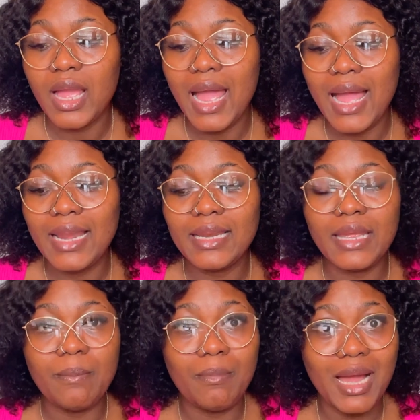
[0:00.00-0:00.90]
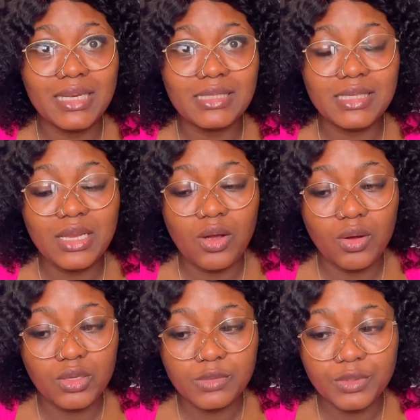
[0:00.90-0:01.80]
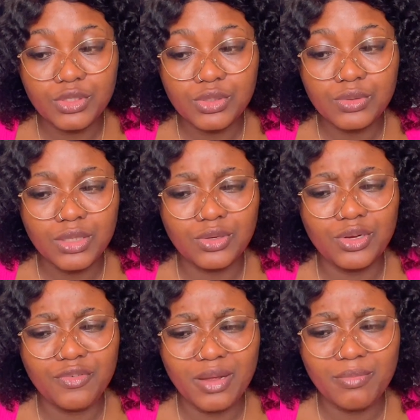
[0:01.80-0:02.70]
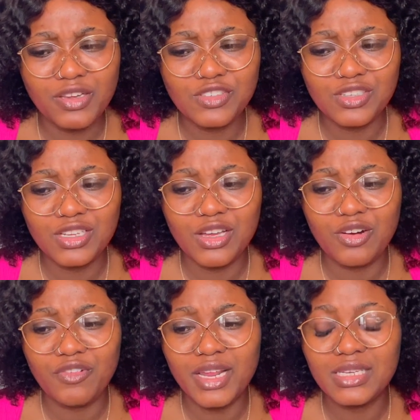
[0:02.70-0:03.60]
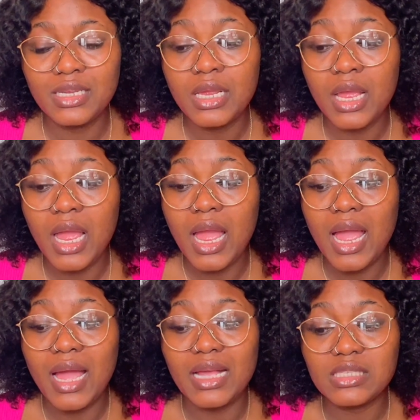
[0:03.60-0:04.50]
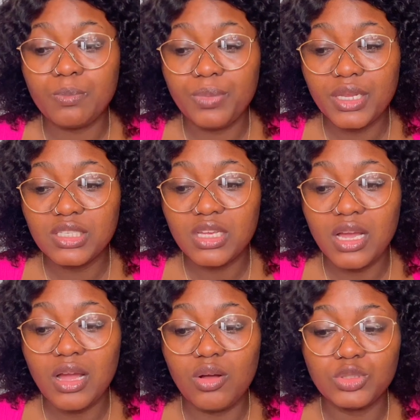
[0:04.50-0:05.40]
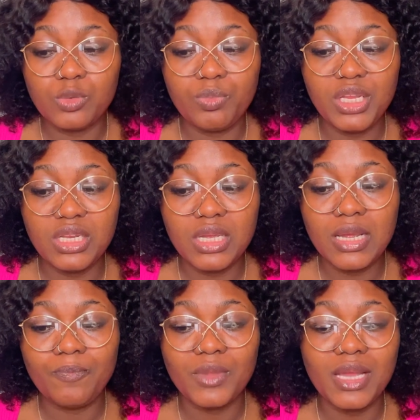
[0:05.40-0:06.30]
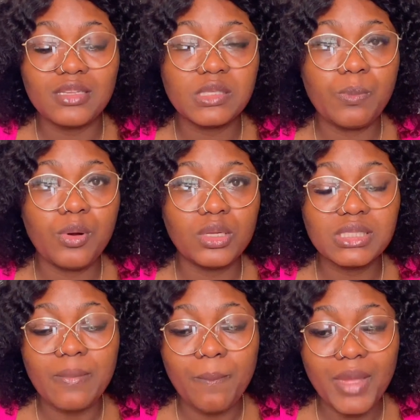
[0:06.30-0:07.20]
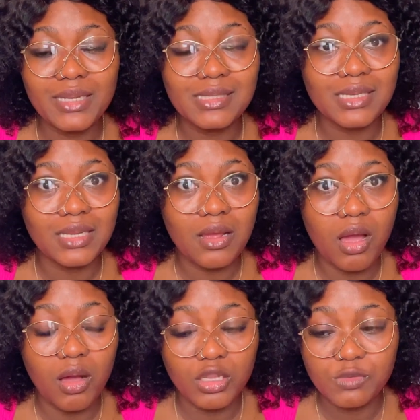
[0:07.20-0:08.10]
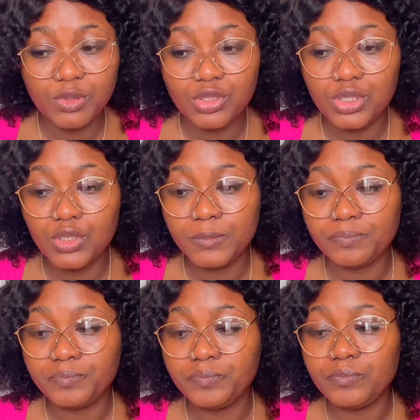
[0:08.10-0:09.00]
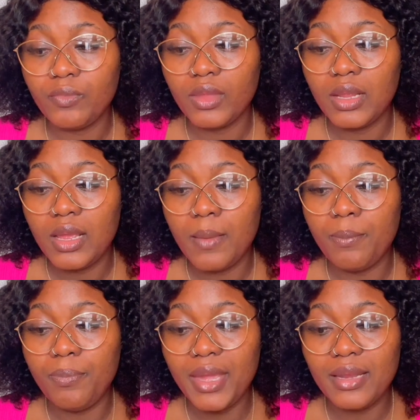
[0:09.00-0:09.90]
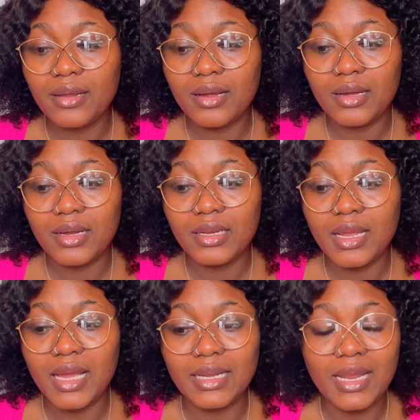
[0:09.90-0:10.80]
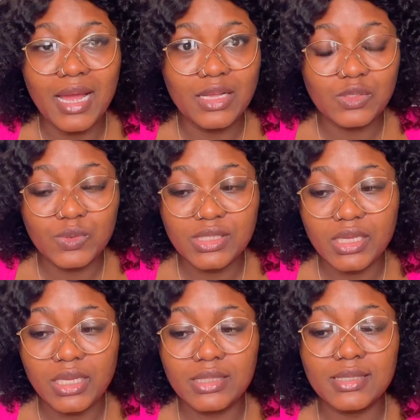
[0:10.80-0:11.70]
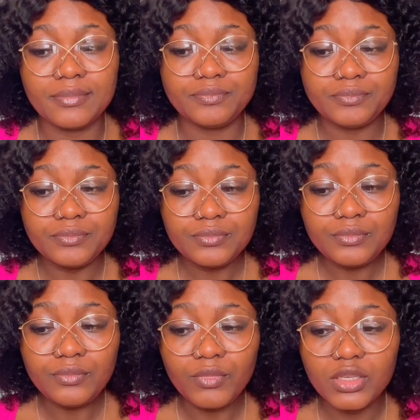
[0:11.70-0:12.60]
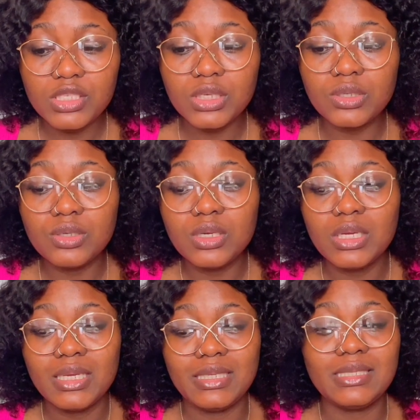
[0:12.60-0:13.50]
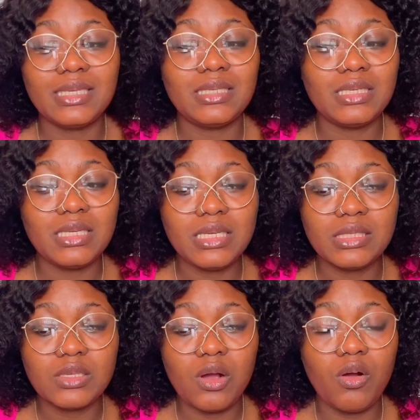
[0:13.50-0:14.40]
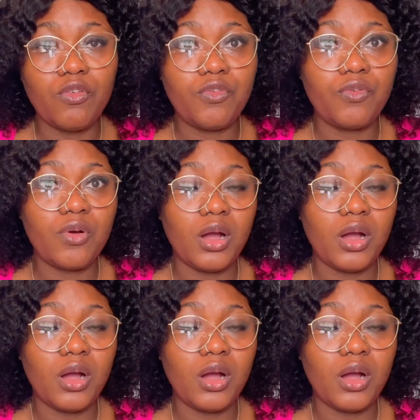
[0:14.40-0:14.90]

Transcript: Al Imadi Hospital, I don't know if I mentioned that already, Aspeta Orthopedic and Sports Medicine Hospital, Ben Khan and Associates. So these are the list of